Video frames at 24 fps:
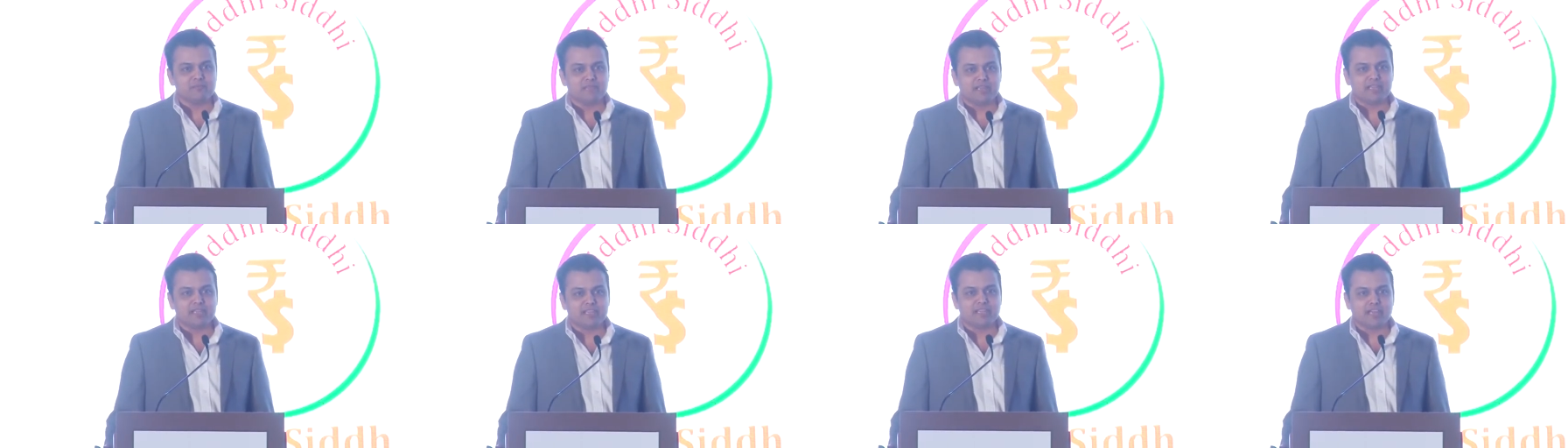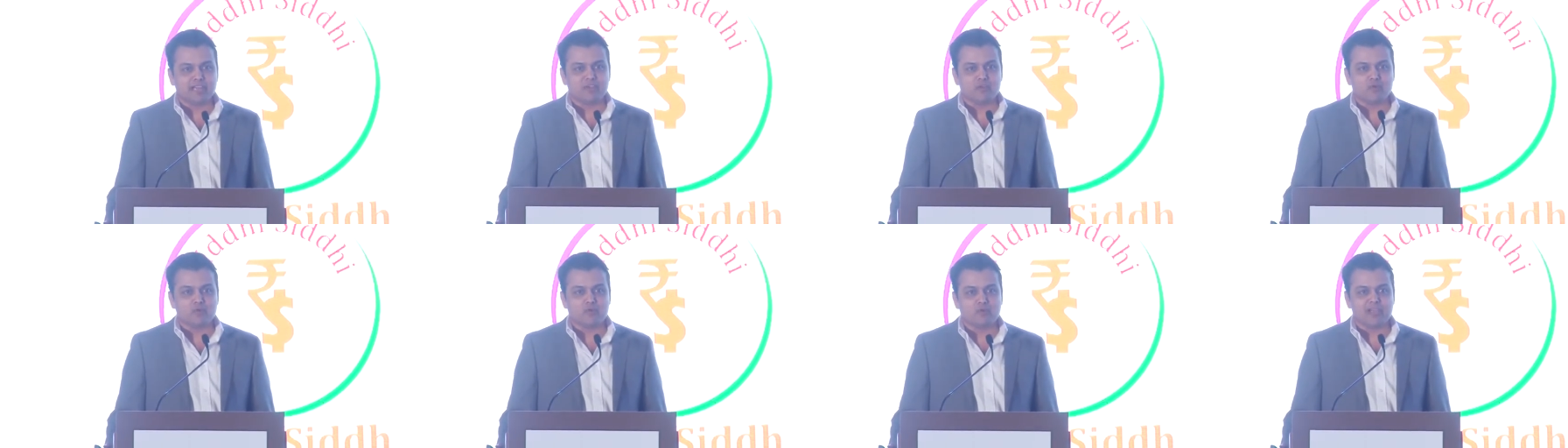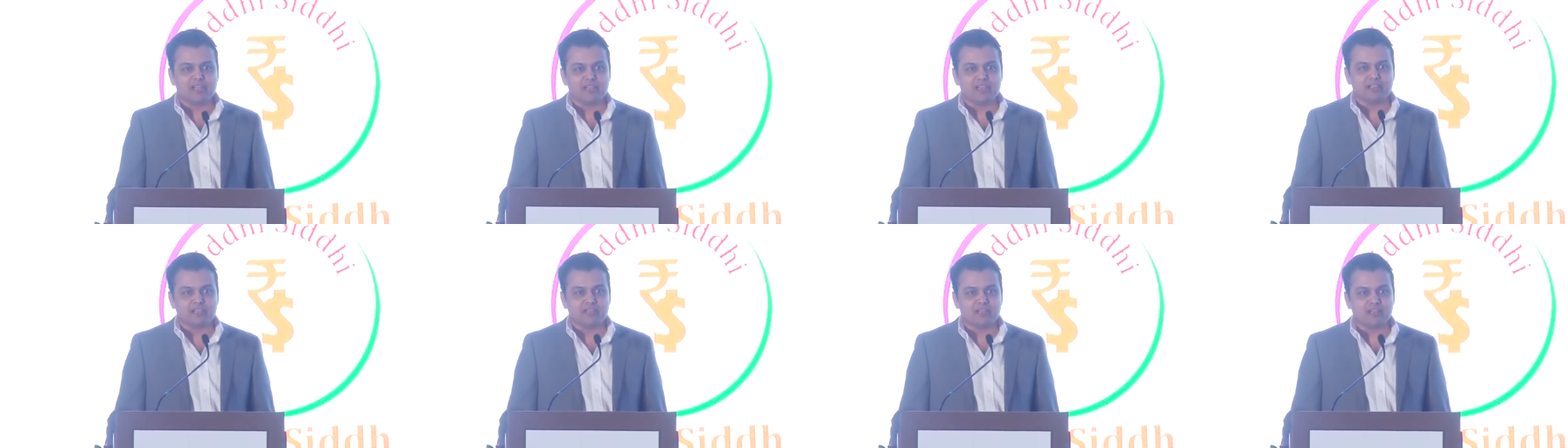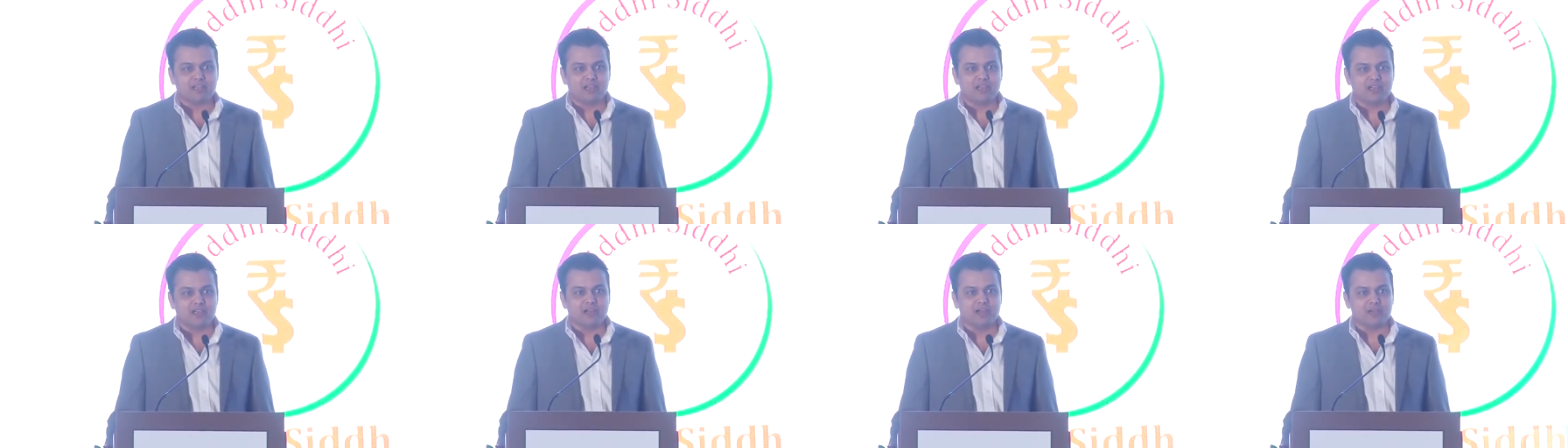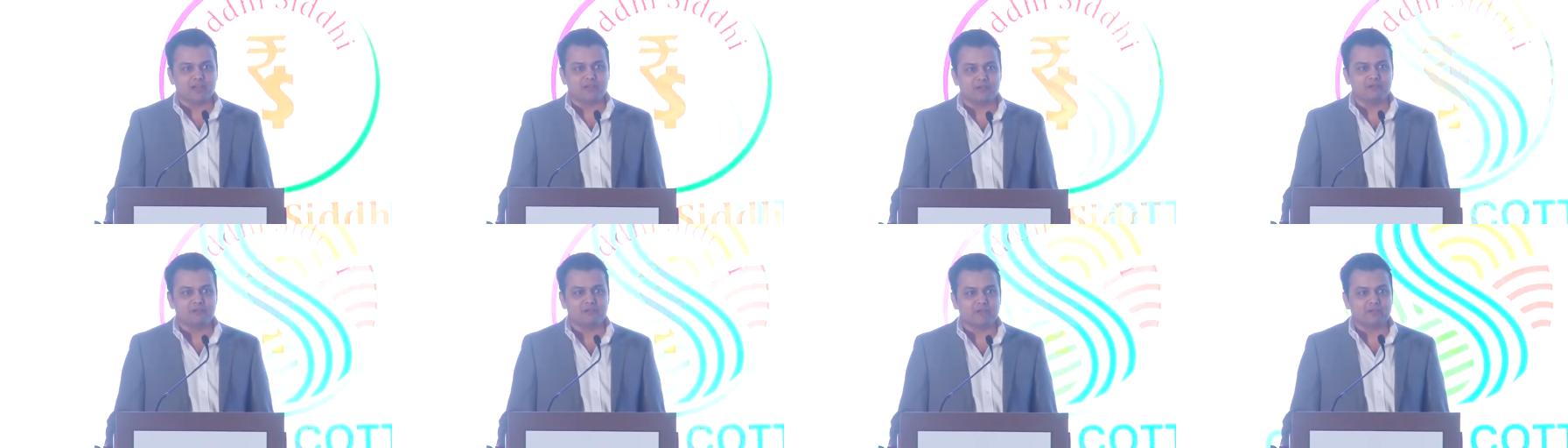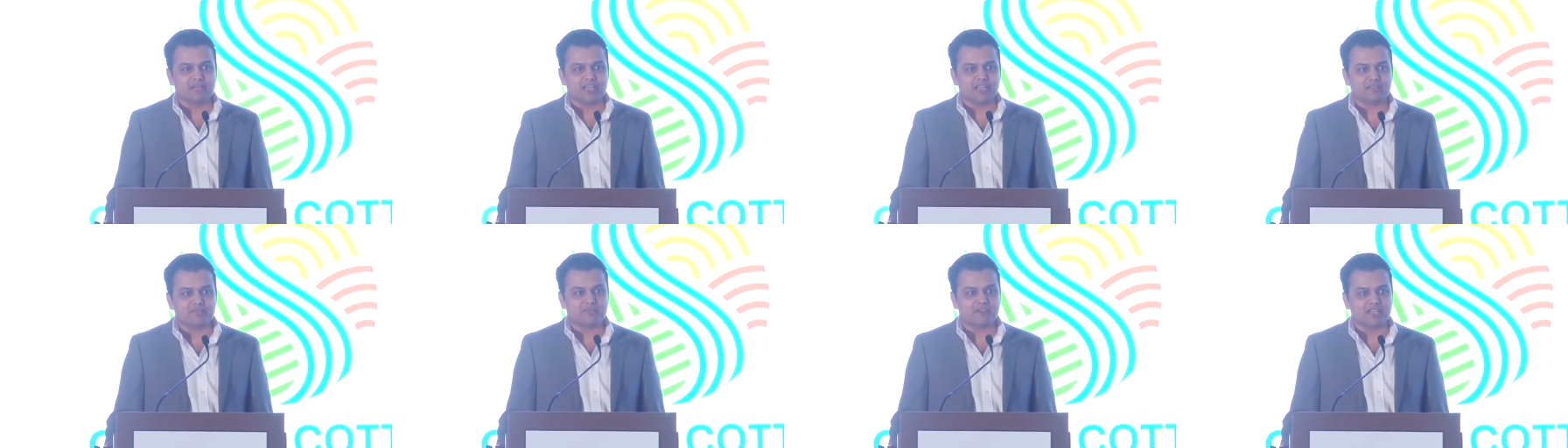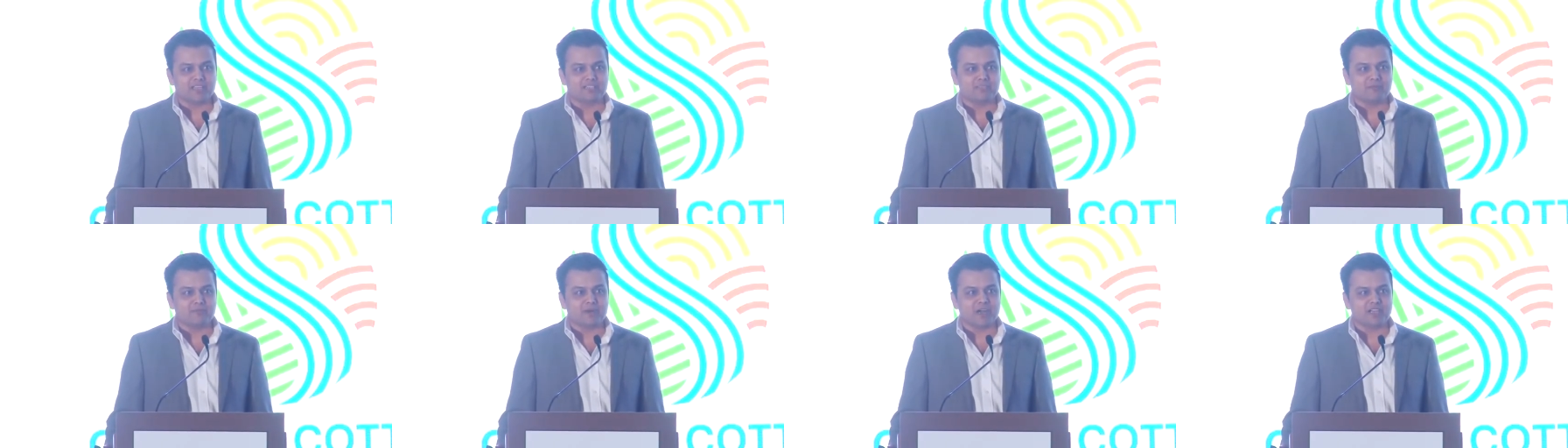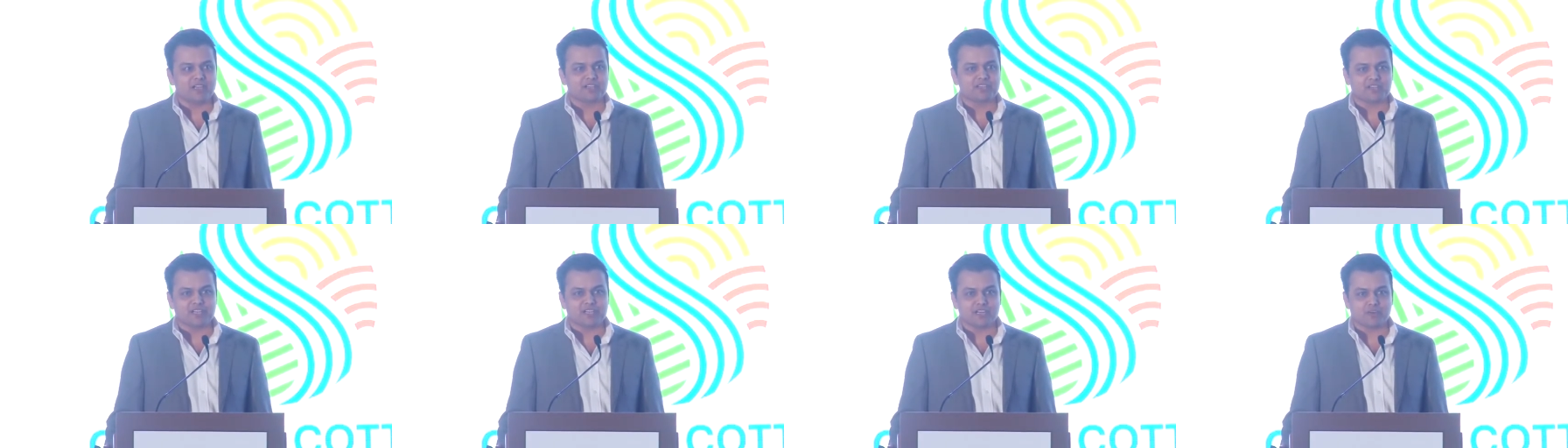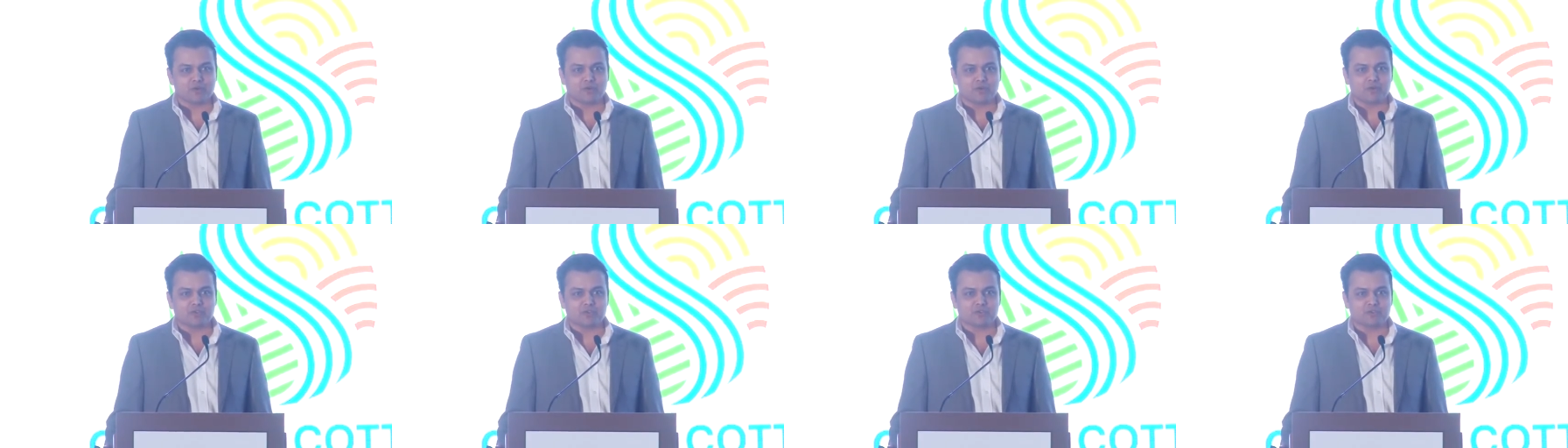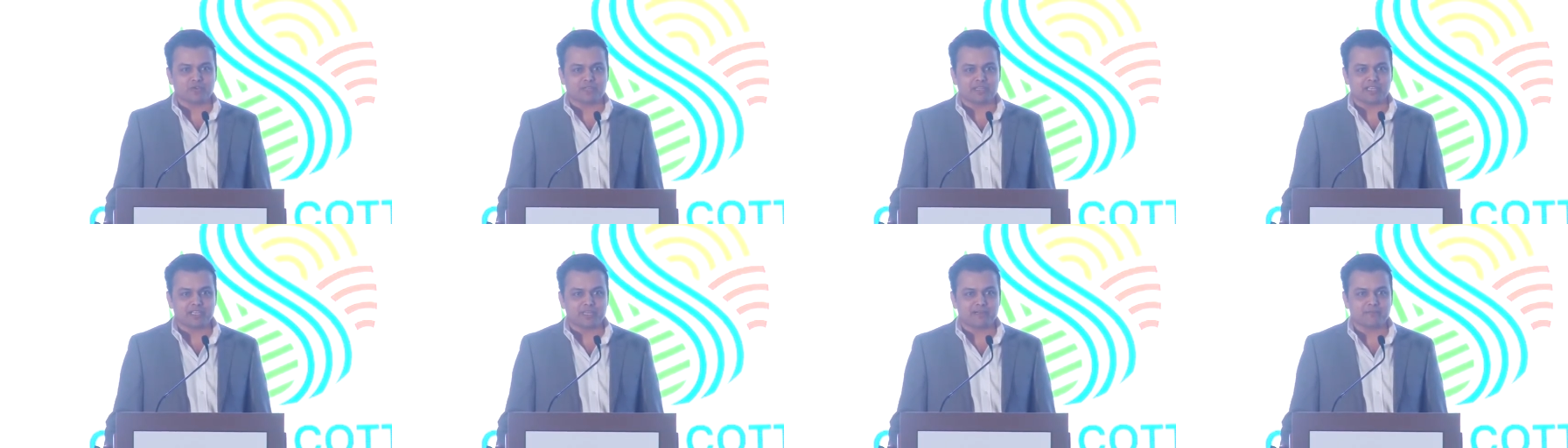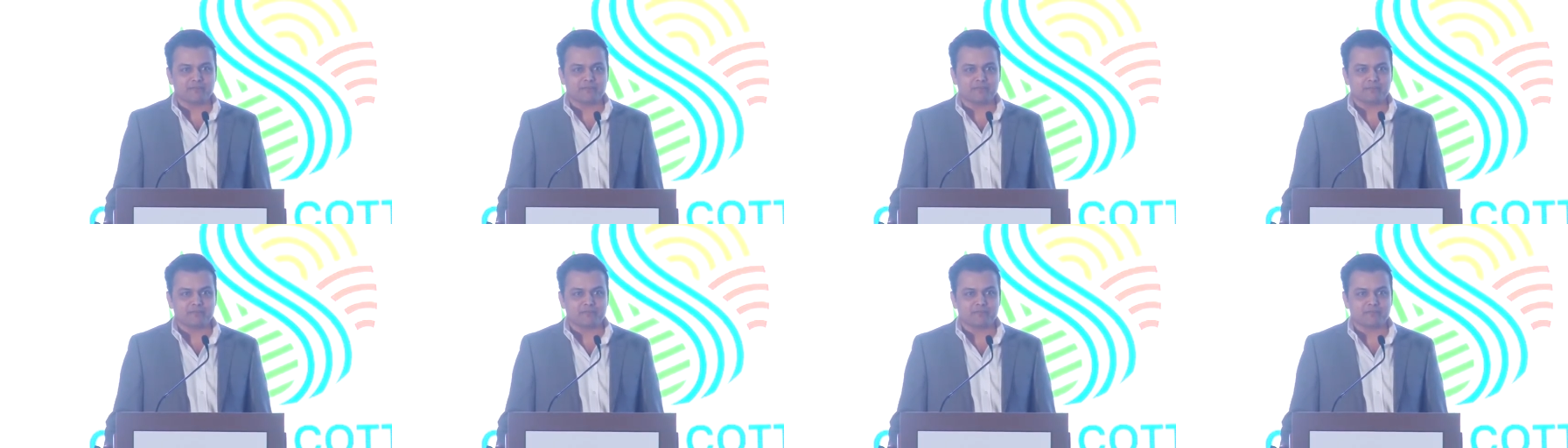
it can do well uh, as far as the market share goes over there?